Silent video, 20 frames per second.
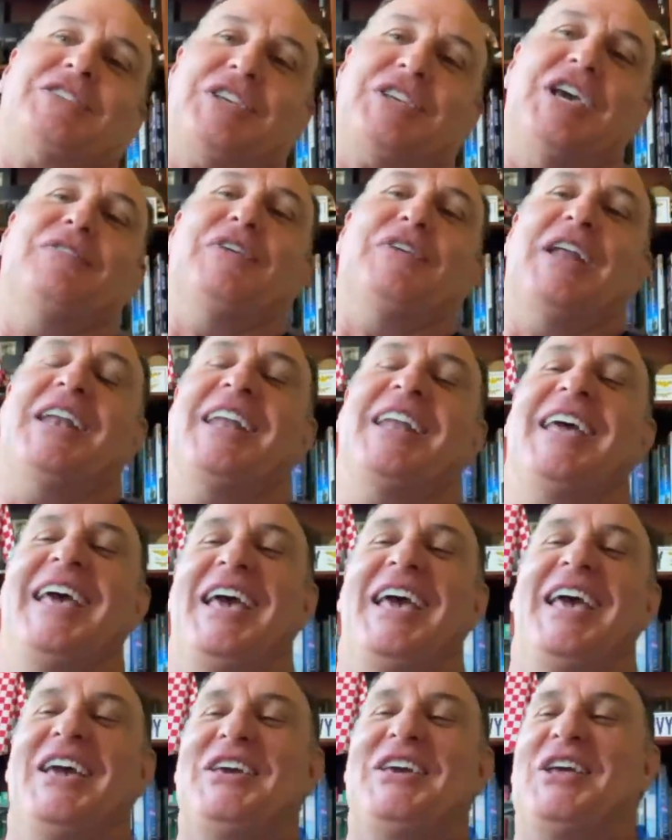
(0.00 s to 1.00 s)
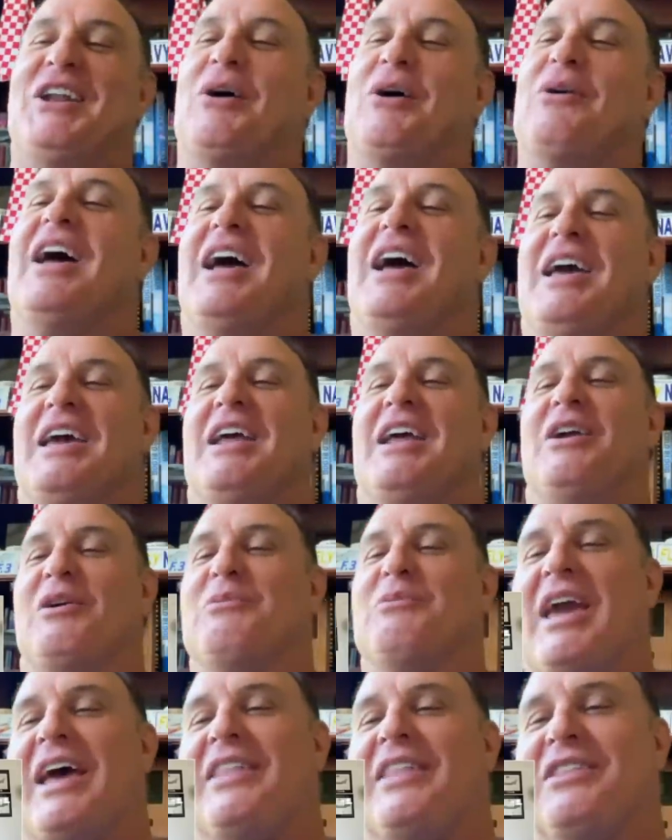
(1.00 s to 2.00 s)
giving. You know,
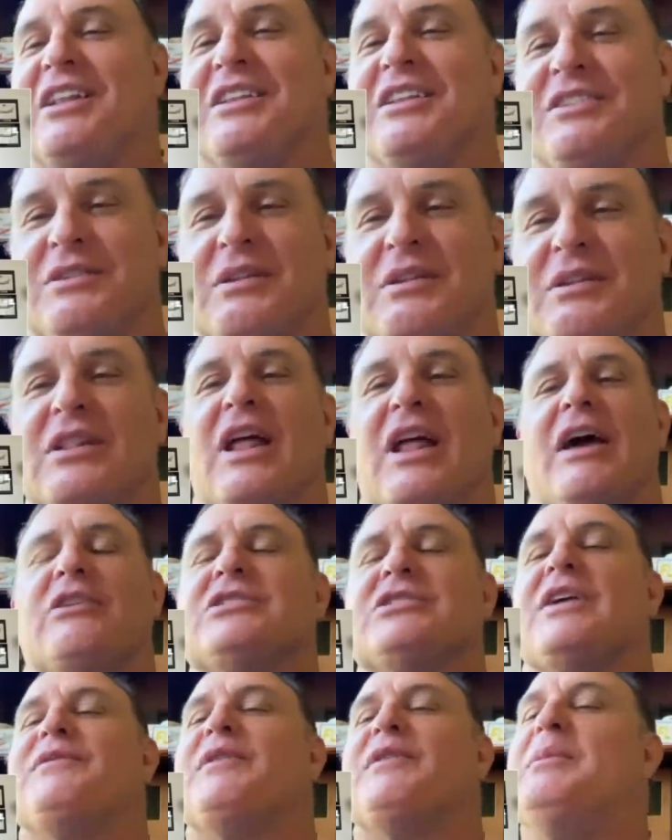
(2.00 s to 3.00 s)
and we had the lighter stuff.